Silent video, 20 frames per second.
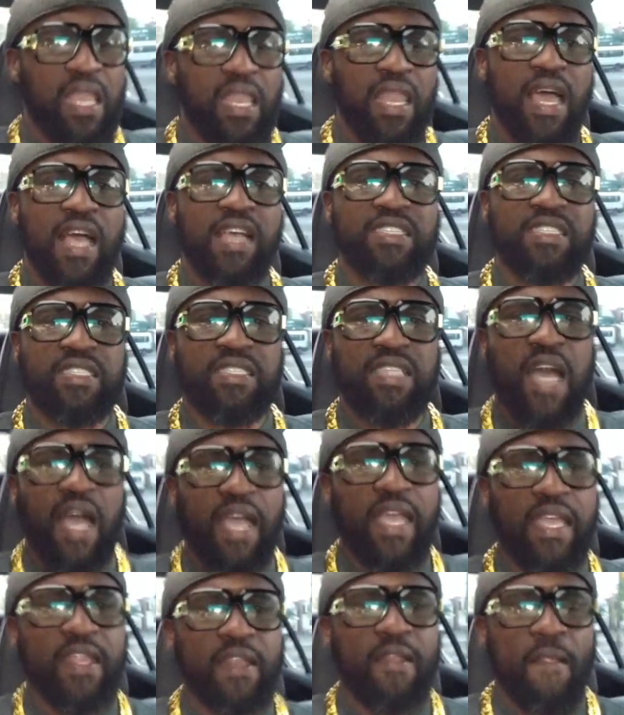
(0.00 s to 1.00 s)
last
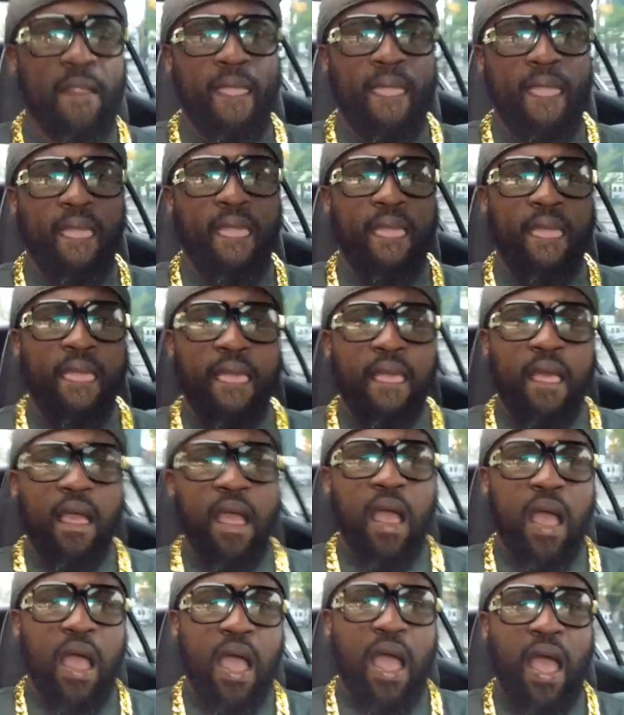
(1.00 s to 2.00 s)
night,
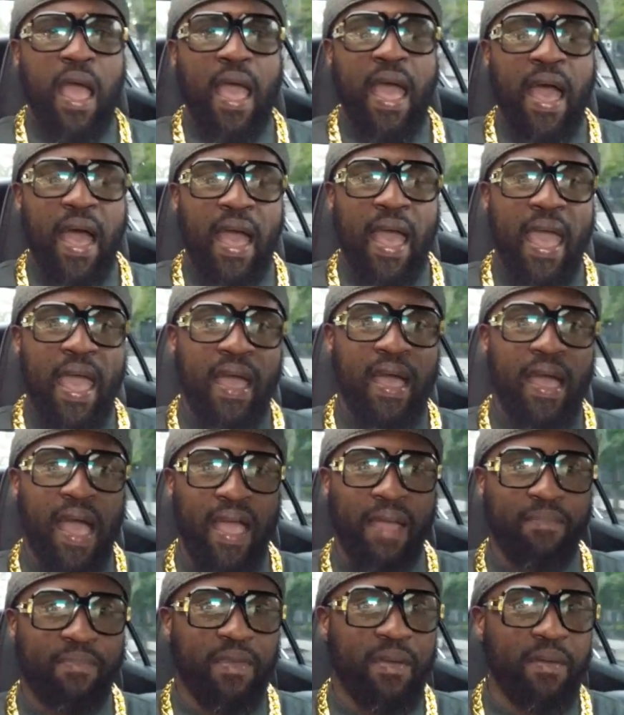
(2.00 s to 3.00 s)
I,
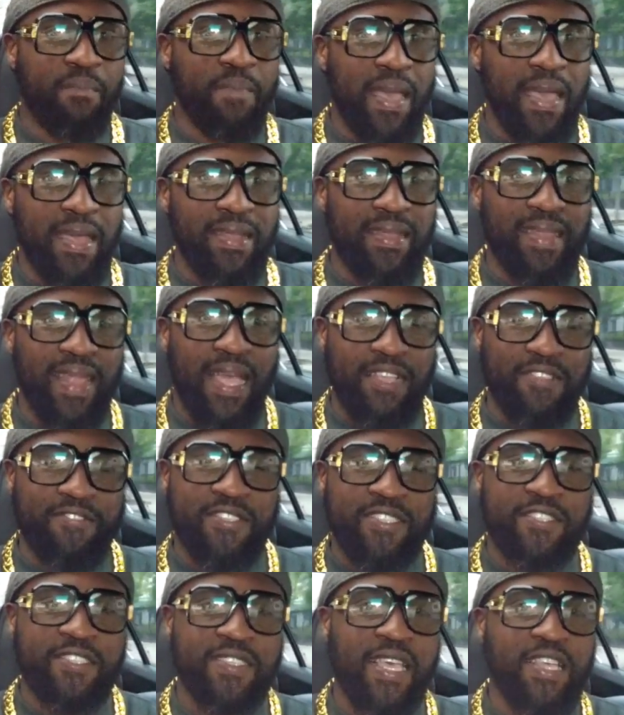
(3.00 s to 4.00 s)
I man, like
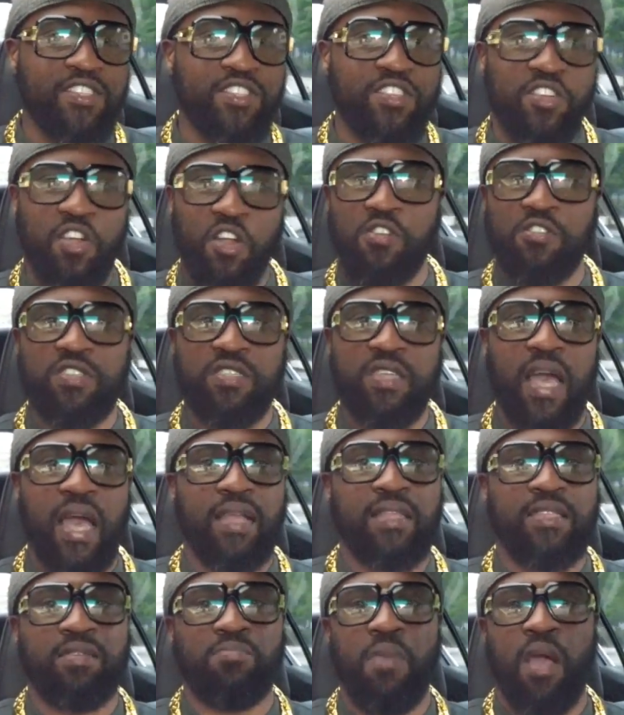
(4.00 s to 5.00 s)
six girls
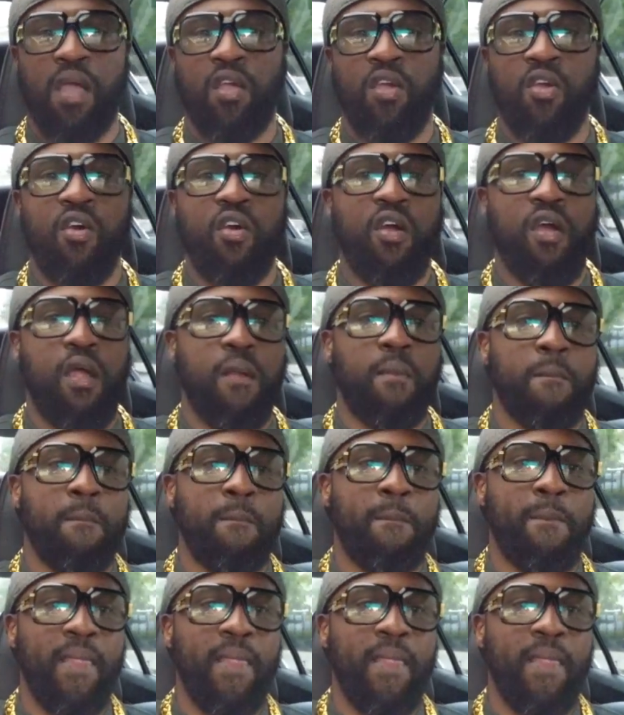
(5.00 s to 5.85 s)
got into my car,